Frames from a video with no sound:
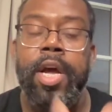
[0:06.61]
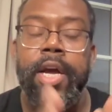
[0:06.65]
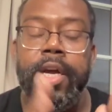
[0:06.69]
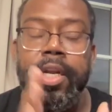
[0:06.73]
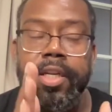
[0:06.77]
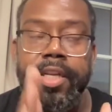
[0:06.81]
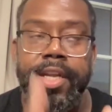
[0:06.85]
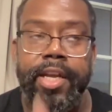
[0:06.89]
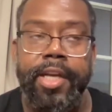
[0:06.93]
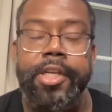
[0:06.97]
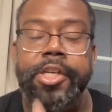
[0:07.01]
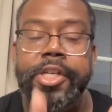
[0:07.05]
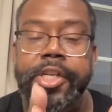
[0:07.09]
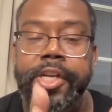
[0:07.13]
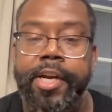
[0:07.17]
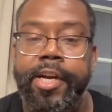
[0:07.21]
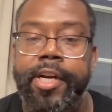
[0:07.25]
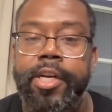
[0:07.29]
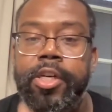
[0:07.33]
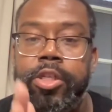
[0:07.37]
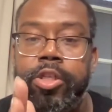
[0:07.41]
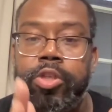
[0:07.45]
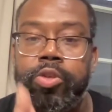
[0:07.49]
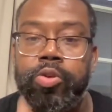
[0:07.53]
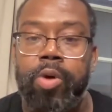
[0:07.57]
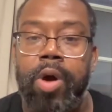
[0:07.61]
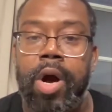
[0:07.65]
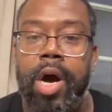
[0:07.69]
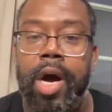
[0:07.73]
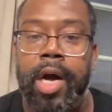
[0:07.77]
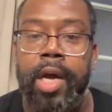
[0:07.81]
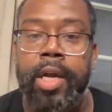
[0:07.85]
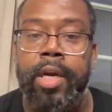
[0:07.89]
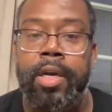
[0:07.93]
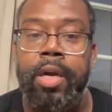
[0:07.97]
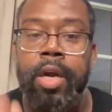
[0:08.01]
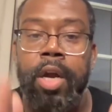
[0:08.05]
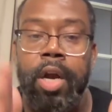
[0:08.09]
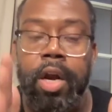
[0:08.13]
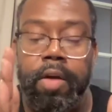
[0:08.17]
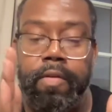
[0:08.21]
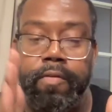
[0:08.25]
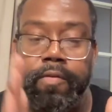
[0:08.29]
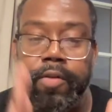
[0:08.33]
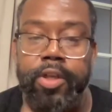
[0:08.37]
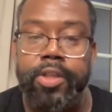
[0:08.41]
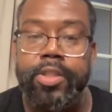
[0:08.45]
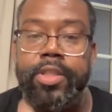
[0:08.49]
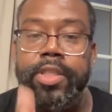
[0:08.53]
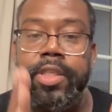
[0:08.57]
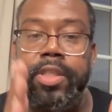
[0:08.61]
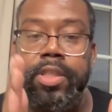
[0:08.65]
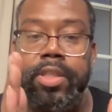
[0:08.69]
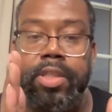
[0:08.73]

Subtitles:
This year's squad versus